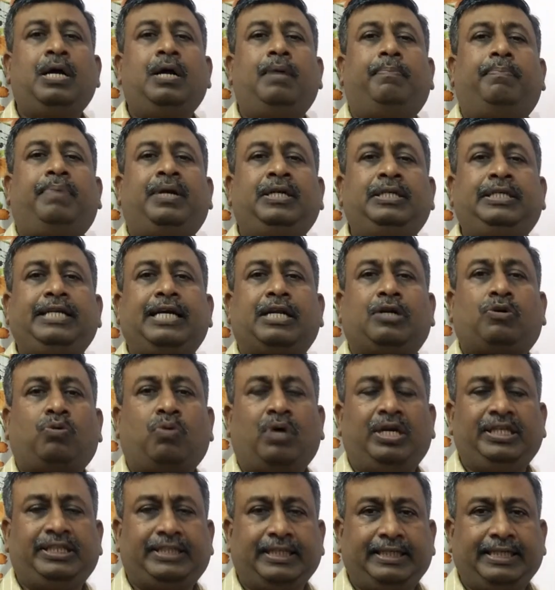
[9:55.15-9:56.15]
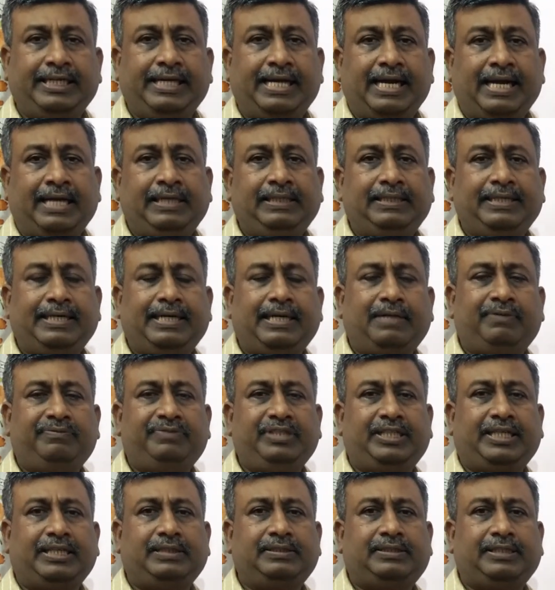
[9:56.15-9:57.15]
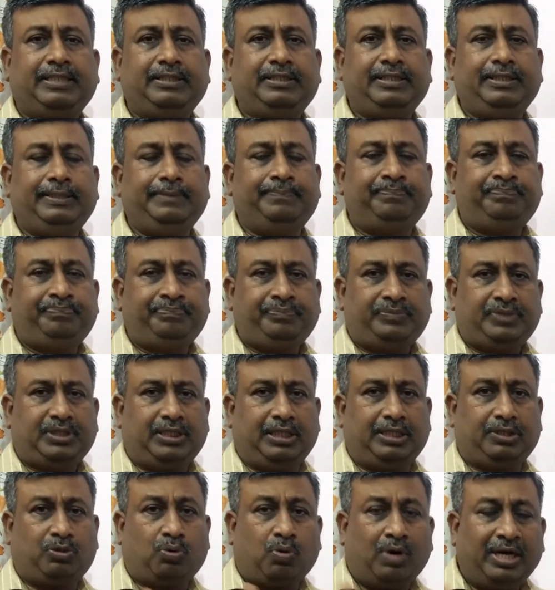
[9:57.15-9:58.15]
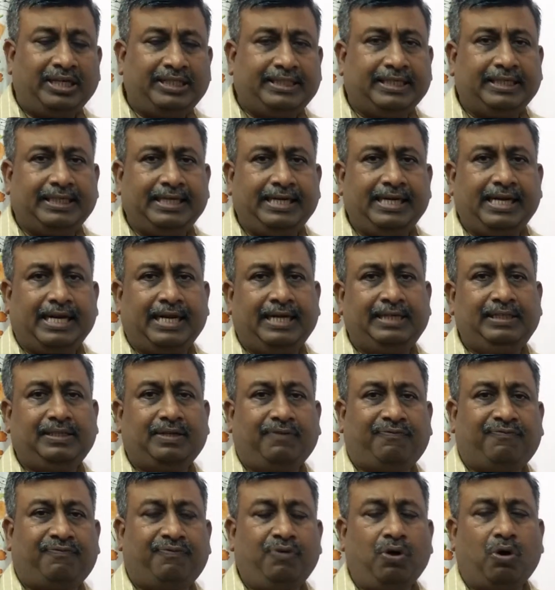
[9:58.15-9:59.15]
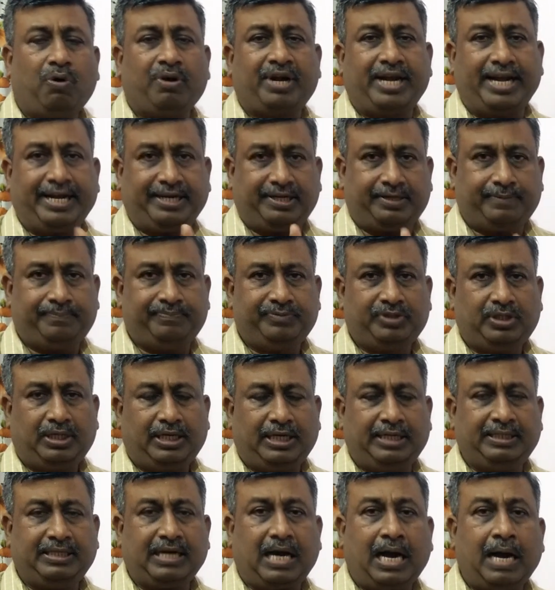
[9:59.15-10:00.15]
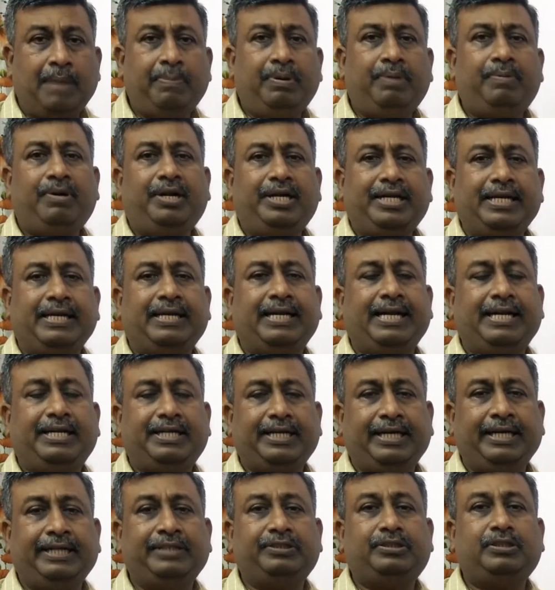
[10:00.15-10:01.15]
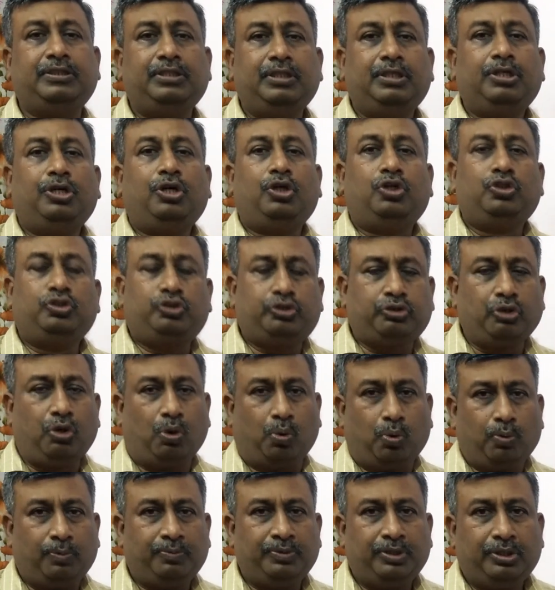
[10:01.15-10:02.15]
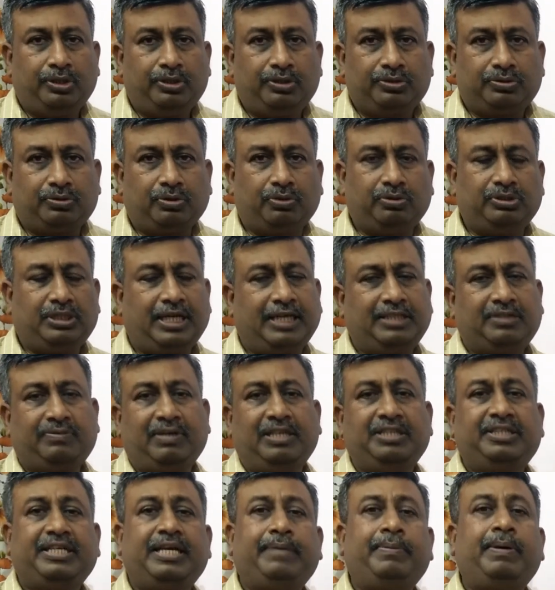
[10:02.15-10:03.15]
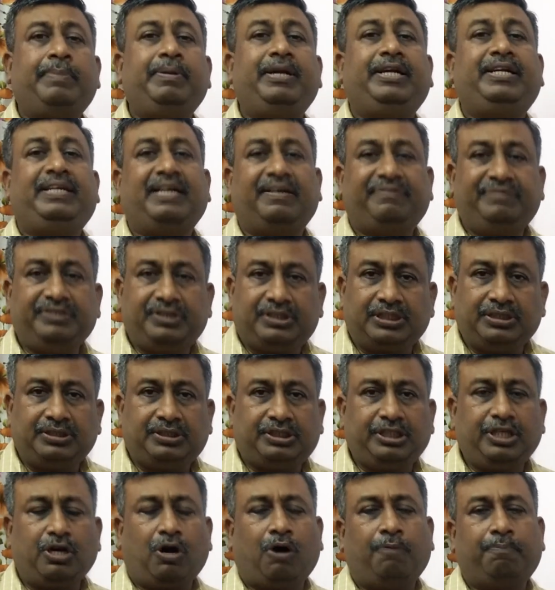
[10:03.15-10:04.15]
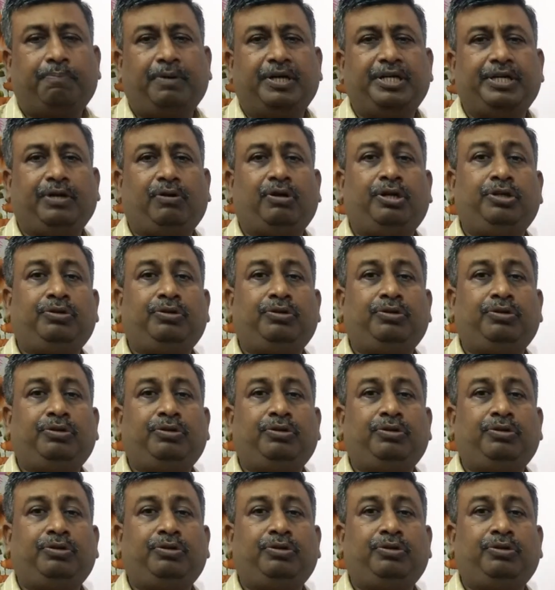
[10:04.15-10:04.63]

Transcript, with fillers: but their quantity and their we can say the uh, quantity and the flow rate and the availability rate is slow. So that's why there may be deficiency of particular